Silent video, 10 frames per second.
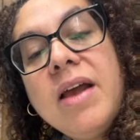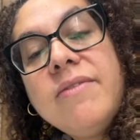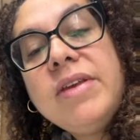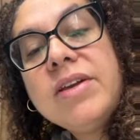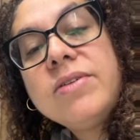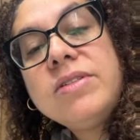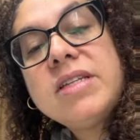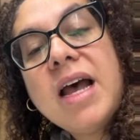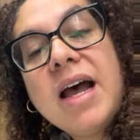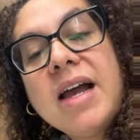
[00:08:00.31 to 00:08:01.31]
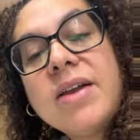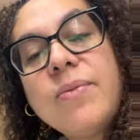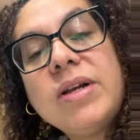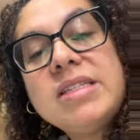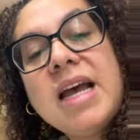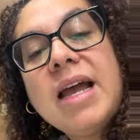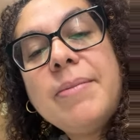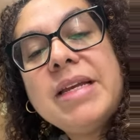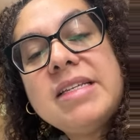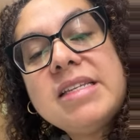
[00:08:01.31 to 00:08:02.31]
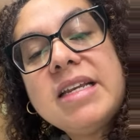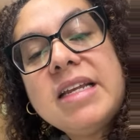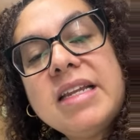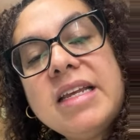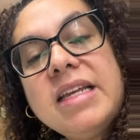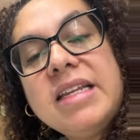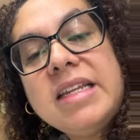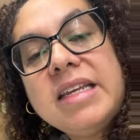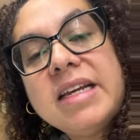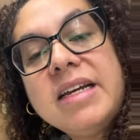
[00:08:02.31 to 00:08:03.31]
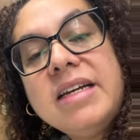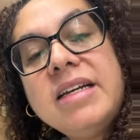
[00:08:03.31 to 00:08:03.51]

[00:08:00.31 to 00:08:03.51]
Vehicle talk. What time is it in India?